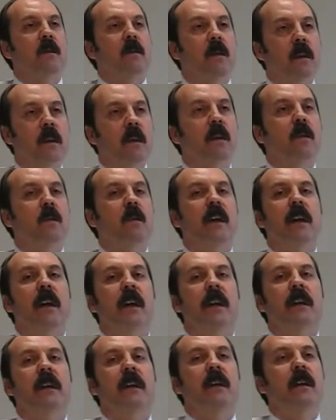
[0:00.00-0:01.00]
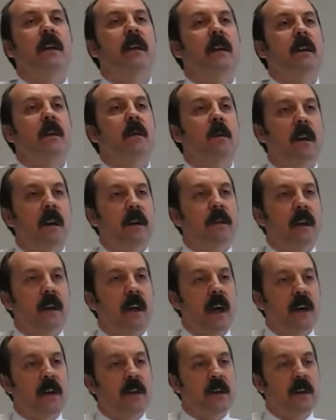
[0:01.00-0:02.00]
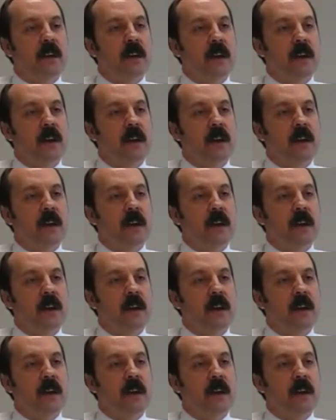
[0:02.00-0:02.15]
worldwide qualification.